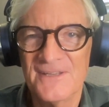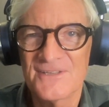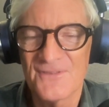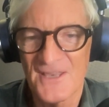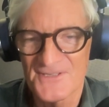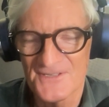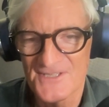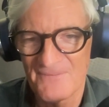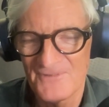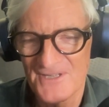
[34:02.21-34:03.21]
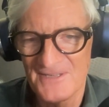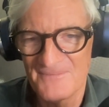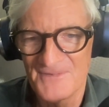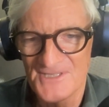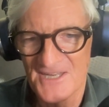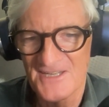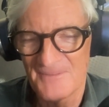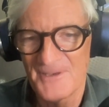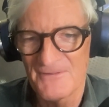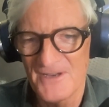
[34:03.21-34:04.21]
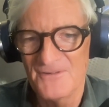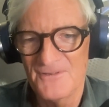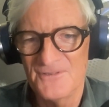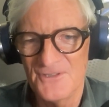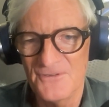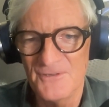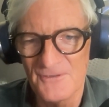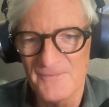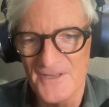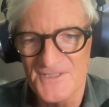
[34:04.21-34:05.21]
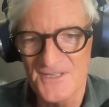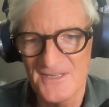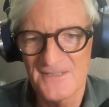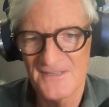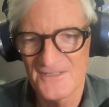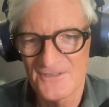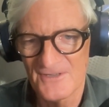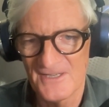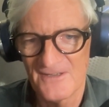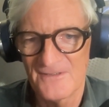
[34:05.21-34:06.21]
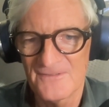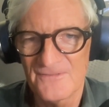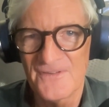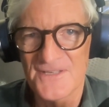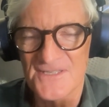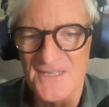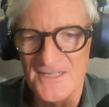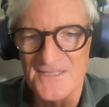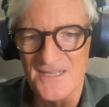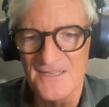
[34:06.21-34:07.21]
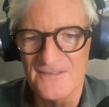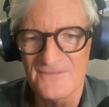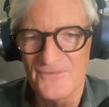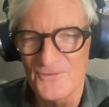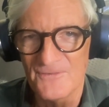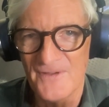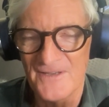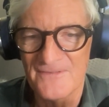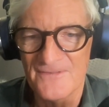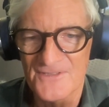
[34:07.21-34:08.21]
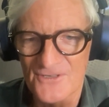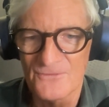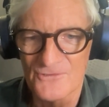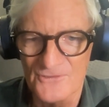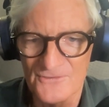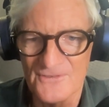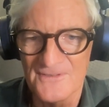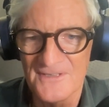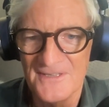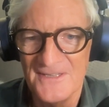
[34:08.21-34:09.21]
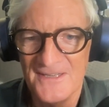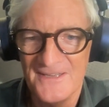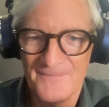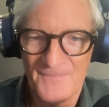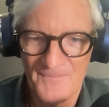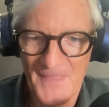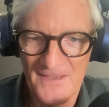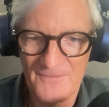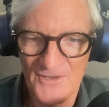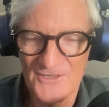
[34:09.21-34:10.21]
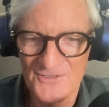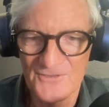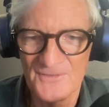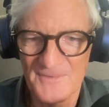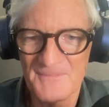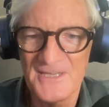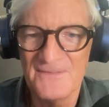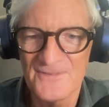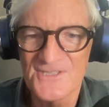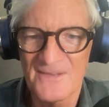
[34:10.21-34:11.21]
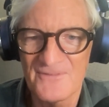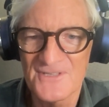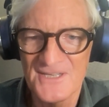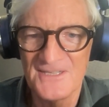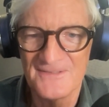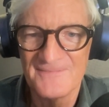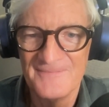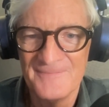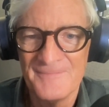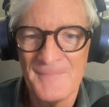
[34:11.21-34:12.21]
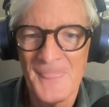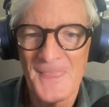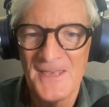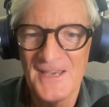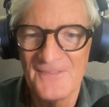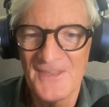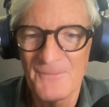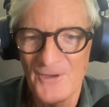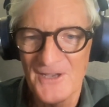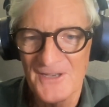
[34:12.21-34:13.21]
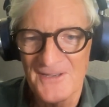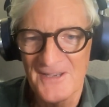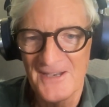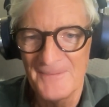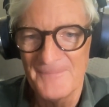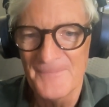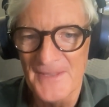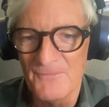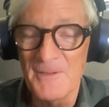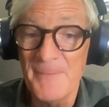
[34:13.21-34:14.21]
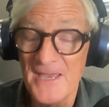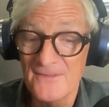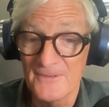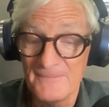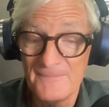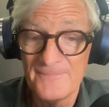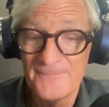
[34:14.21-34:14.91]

2017, we set up our own new university and took in our first intake of 45 school children. 1 or 2 of them even 17. And they work, we pay them.